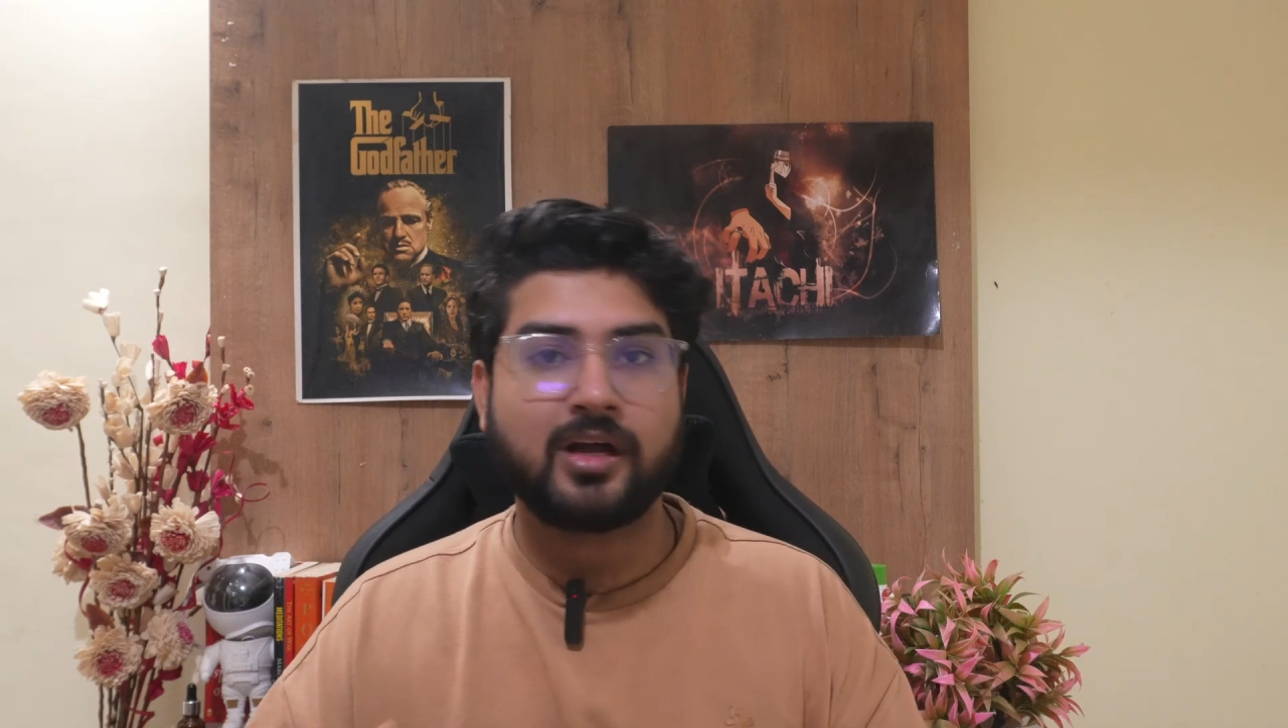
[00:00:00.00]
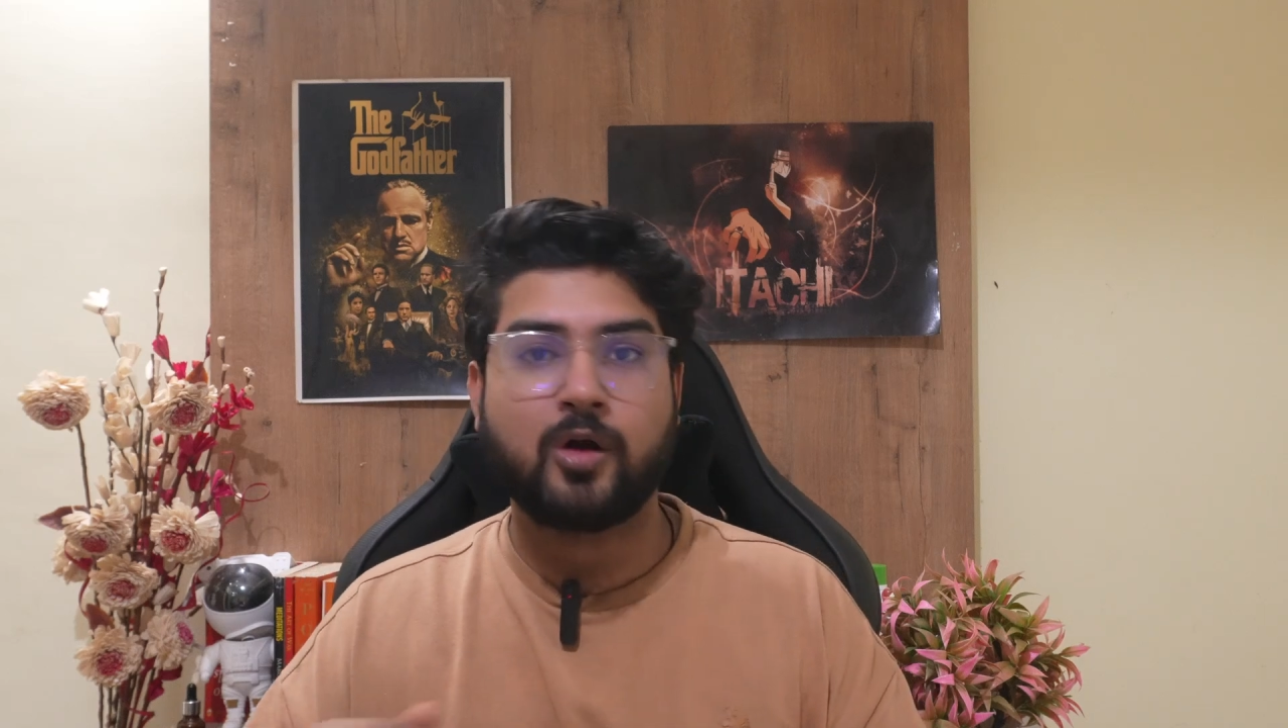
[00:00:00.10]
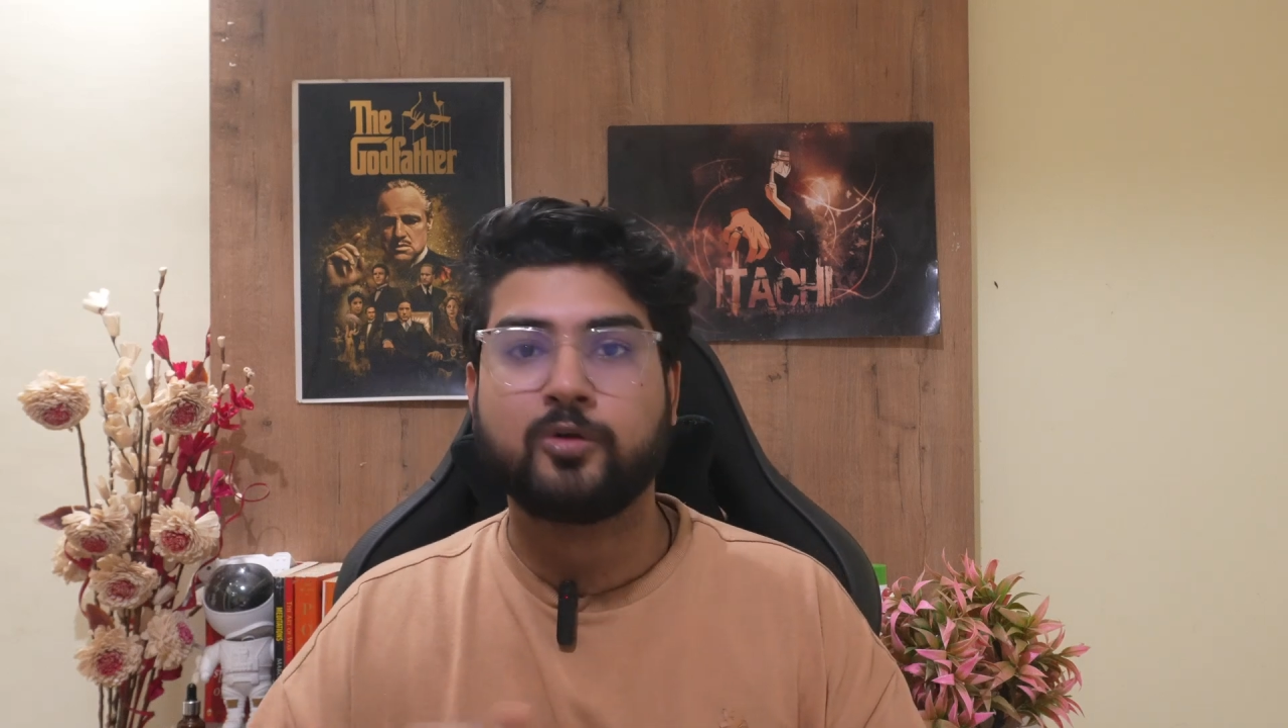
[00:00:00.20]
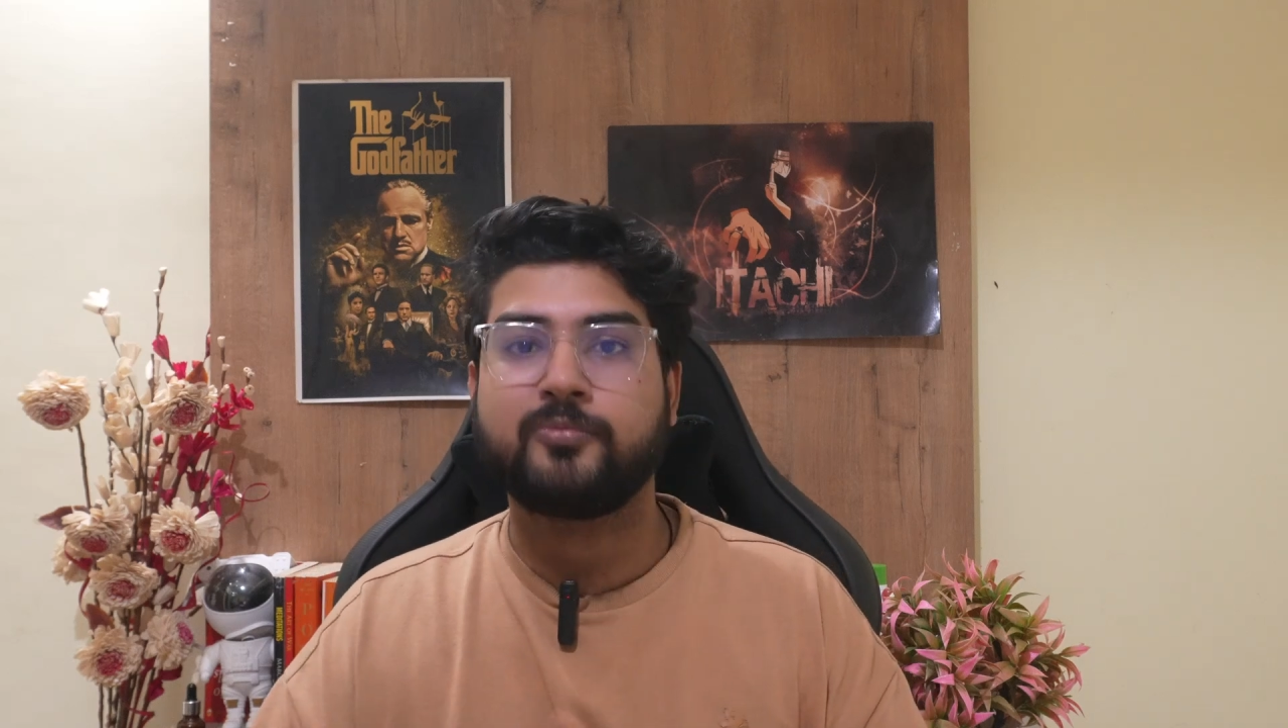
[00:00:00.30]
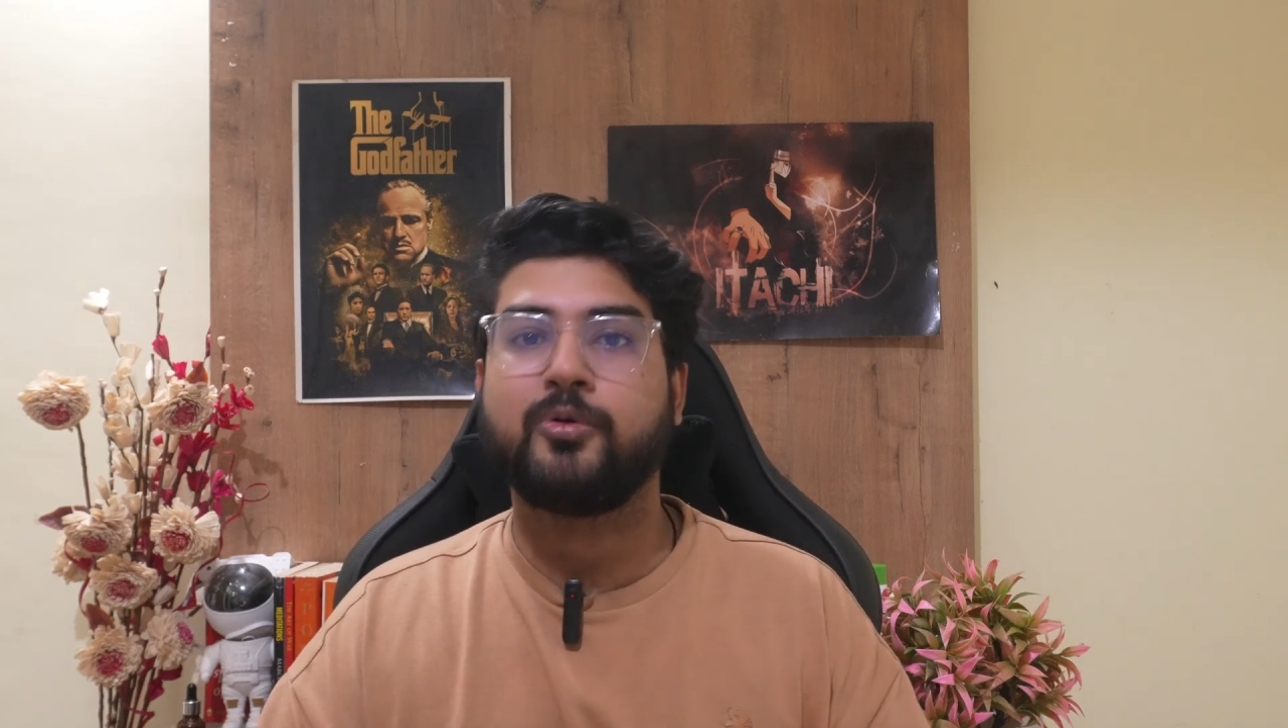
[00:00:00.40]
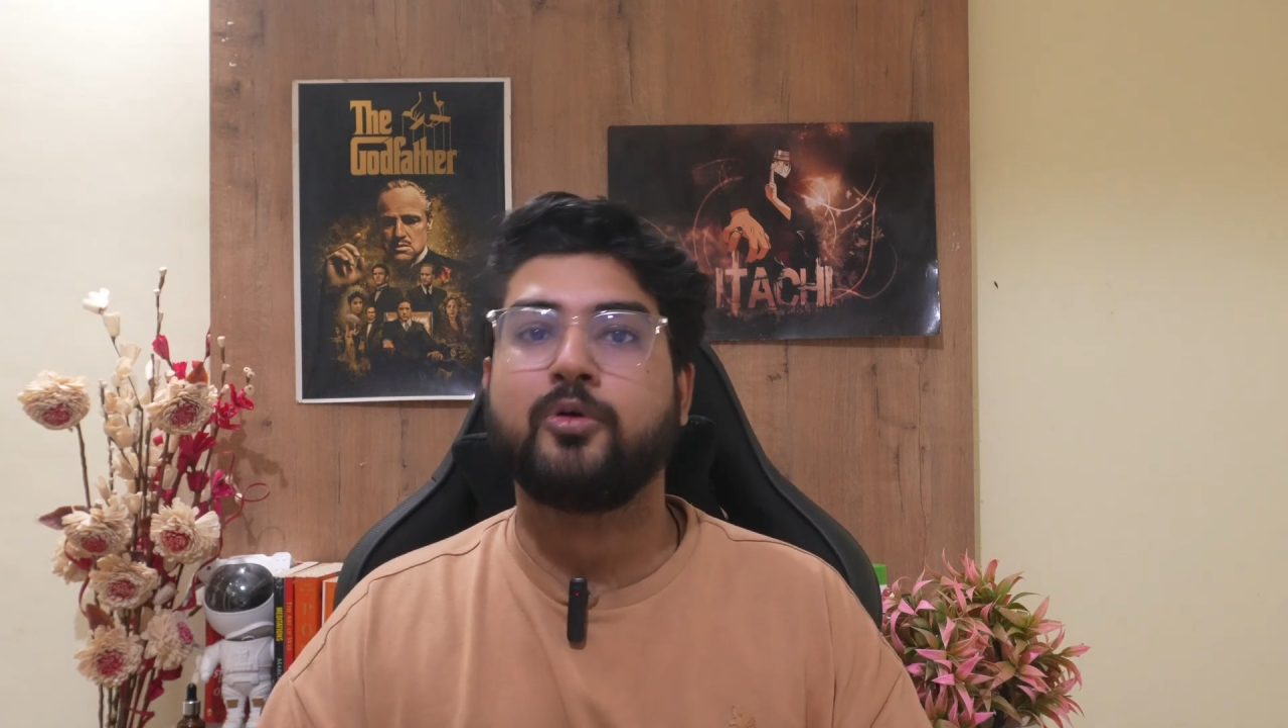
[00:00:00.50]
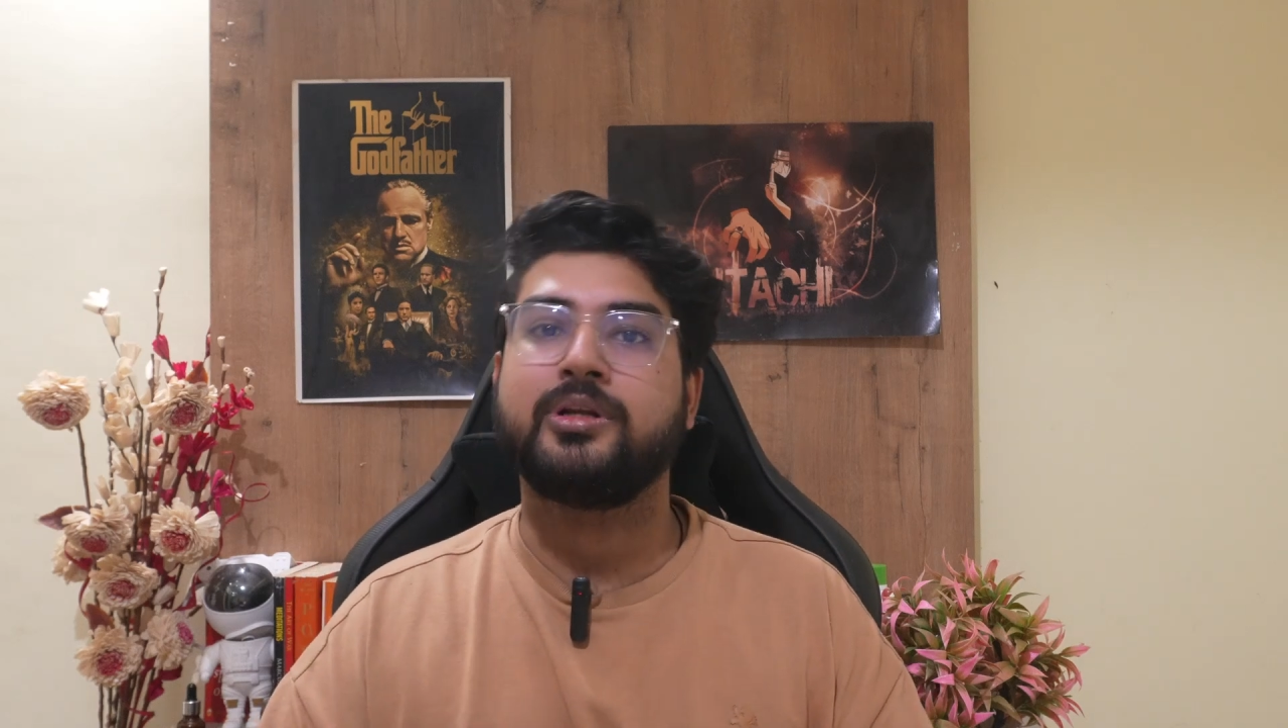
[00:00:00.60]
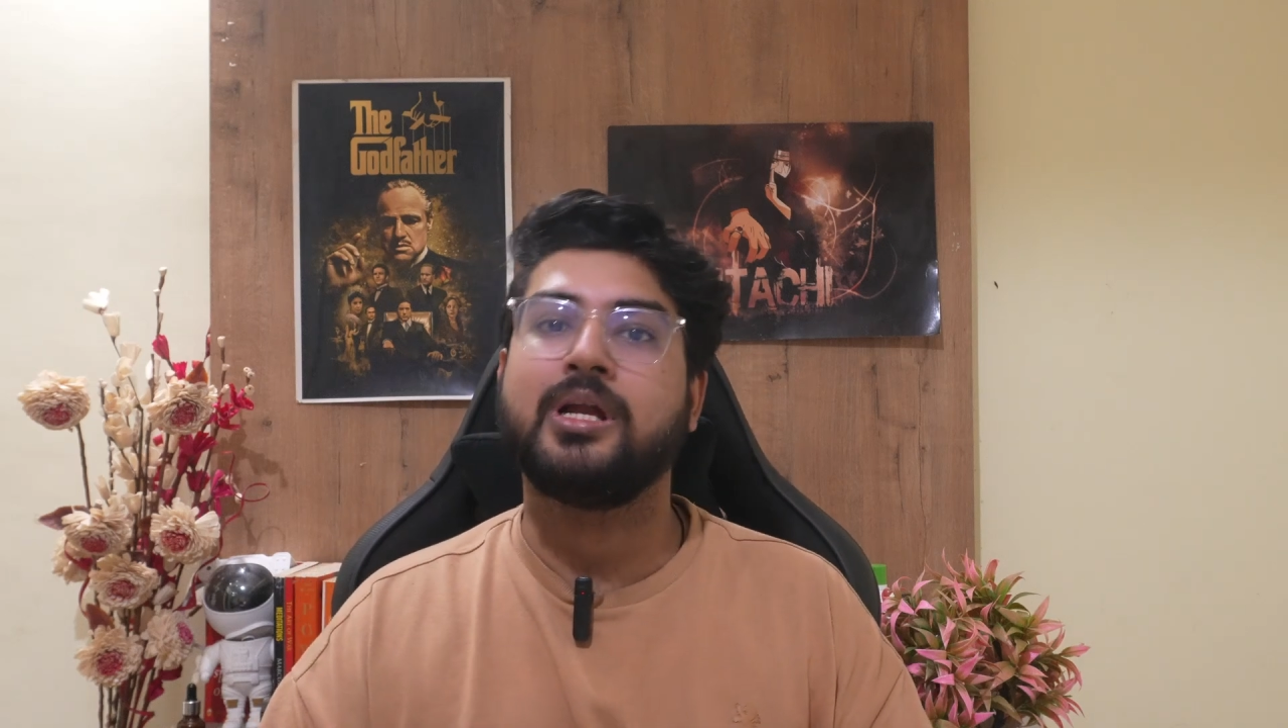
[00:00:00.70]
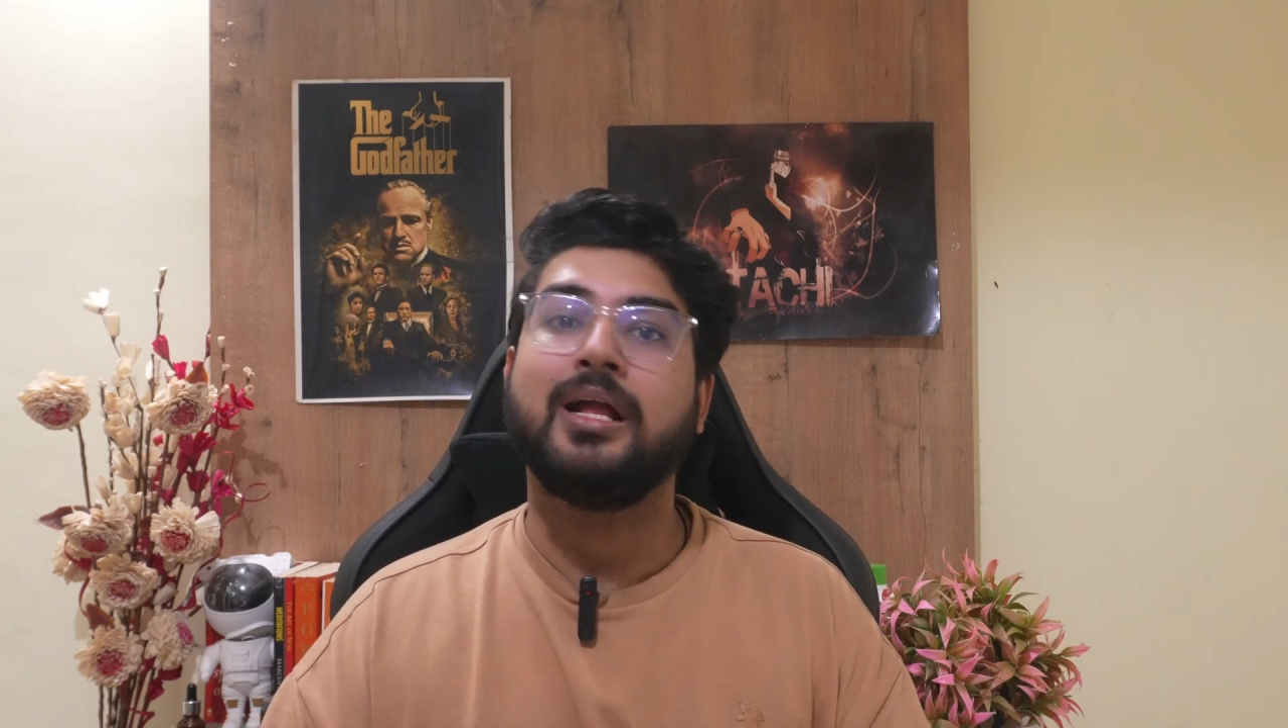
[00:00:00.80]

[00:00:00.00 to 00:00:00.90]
output,